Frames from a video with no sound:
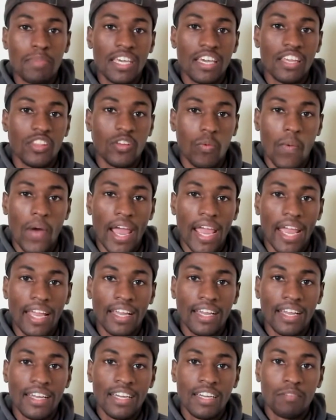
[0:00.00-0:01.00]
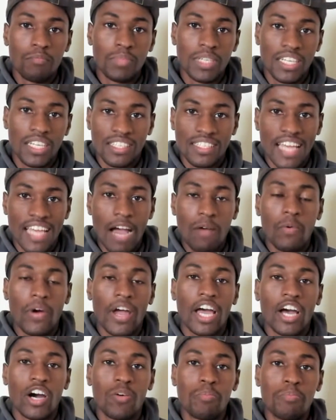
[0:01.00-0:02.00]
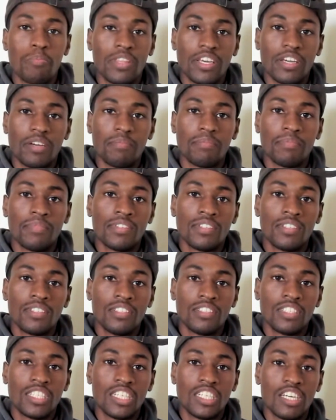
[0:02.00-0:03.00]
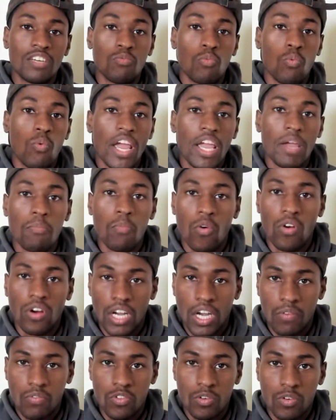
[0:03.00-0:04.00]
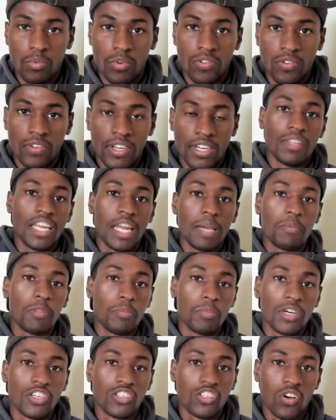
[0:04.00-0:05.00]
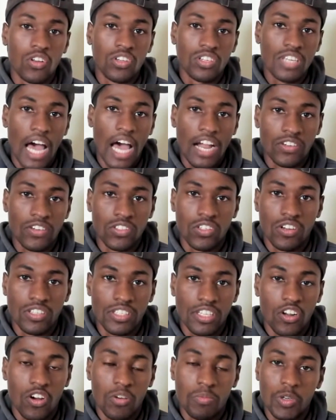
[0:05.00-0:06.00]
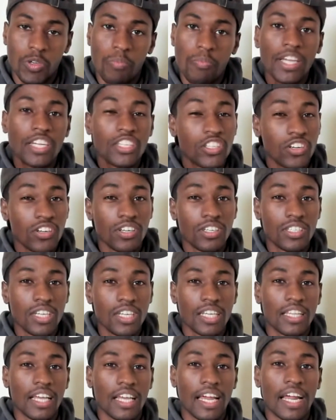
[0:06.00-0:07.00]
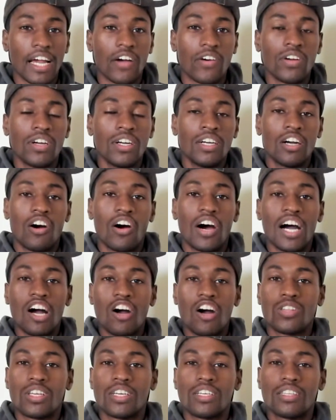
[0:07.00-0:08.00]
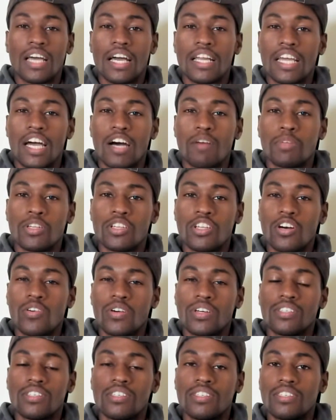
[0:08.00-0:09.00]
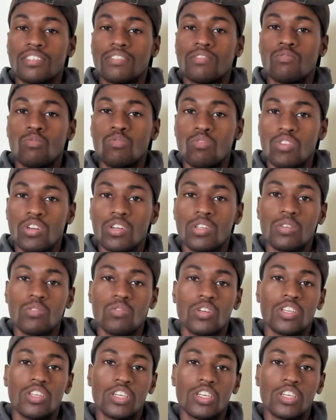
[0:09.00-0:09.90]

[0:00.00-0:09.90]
be in the way, because that will help them get way more comfortable. The name of the book is called Soccer Starts at Home. So make sure to check that out. I'll link that down below because it's really